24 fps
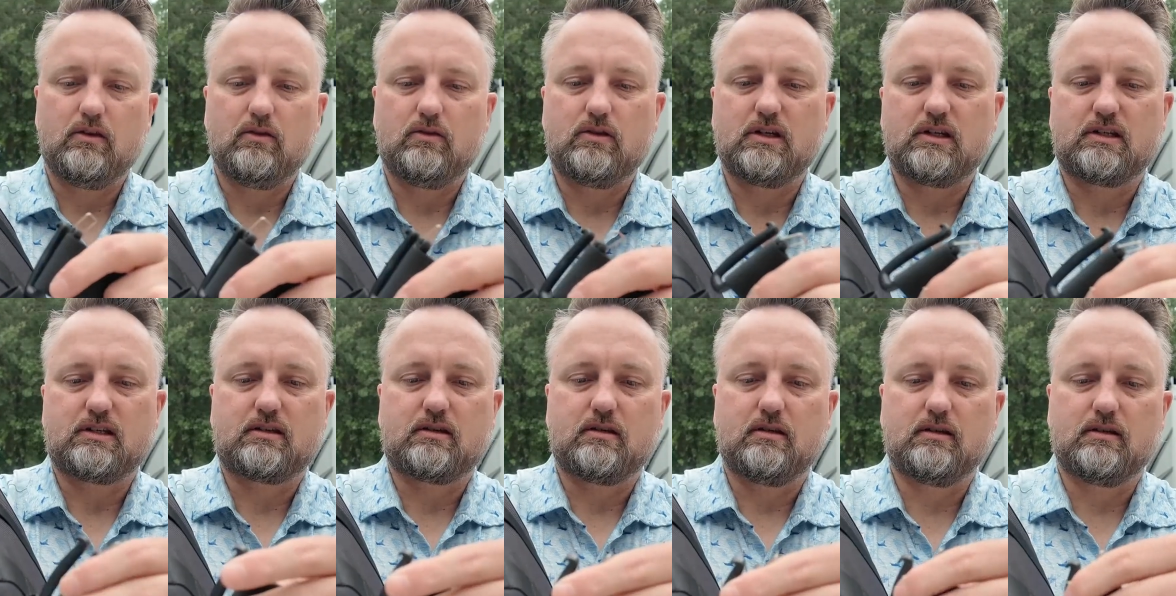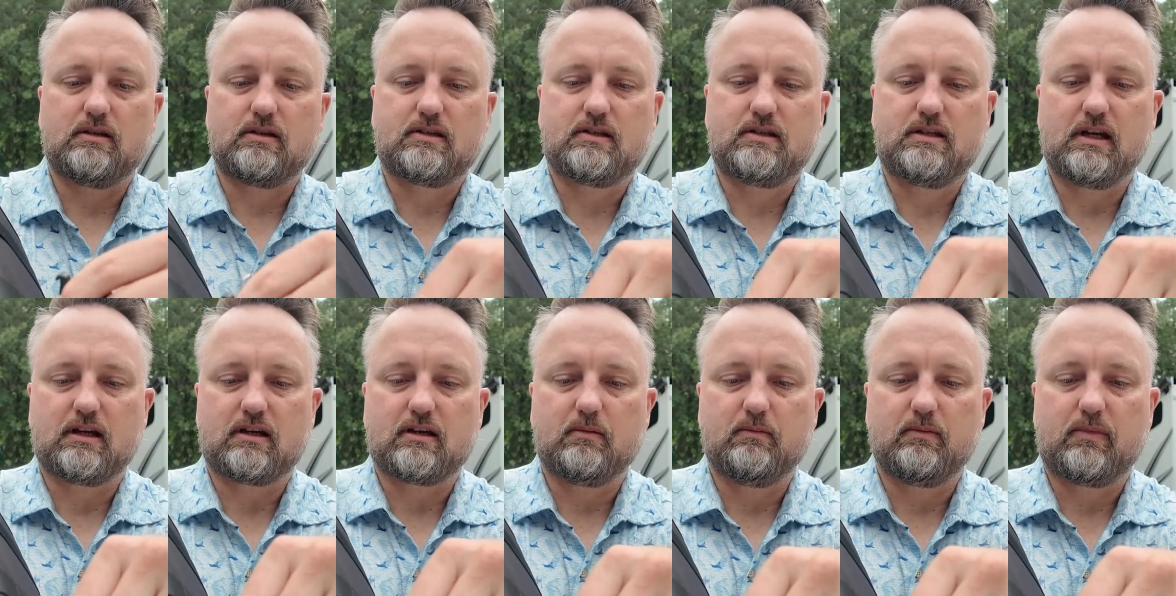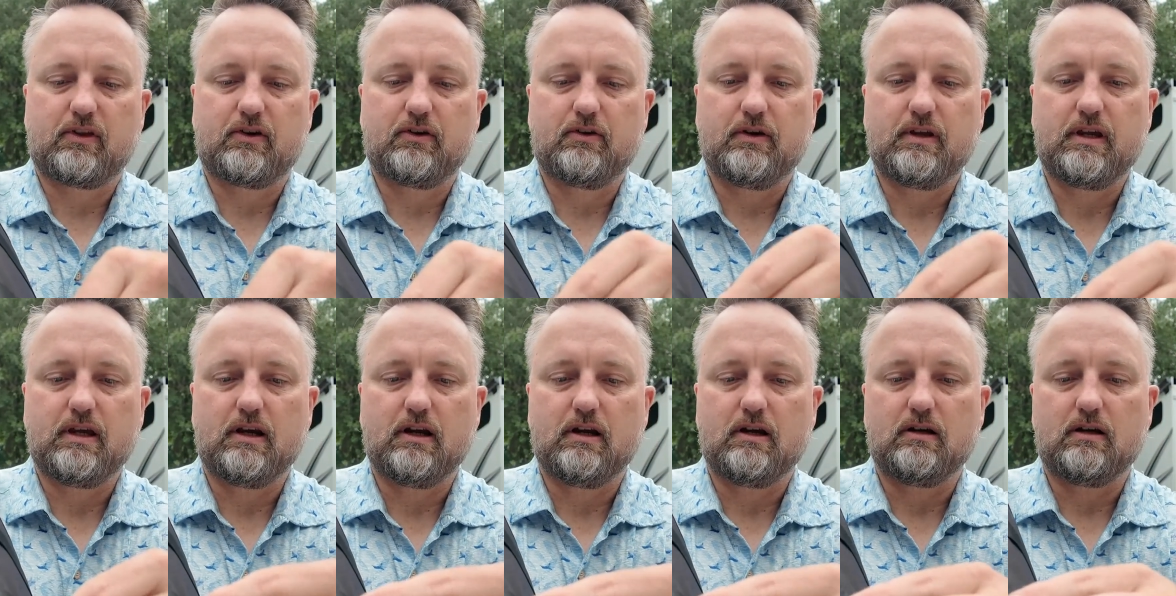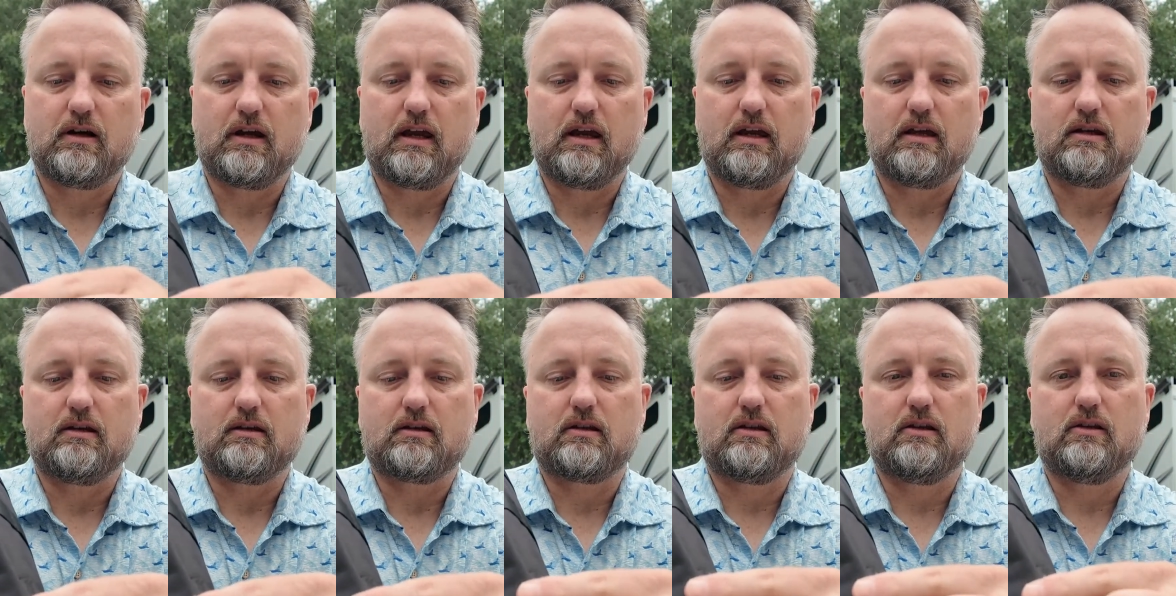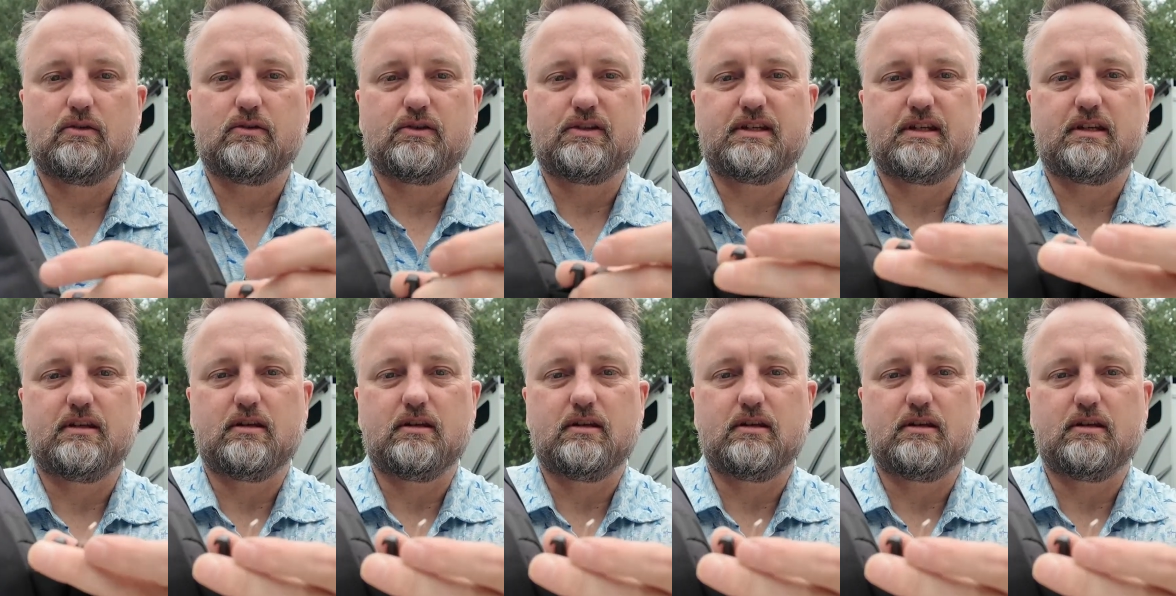you just stick them through here and close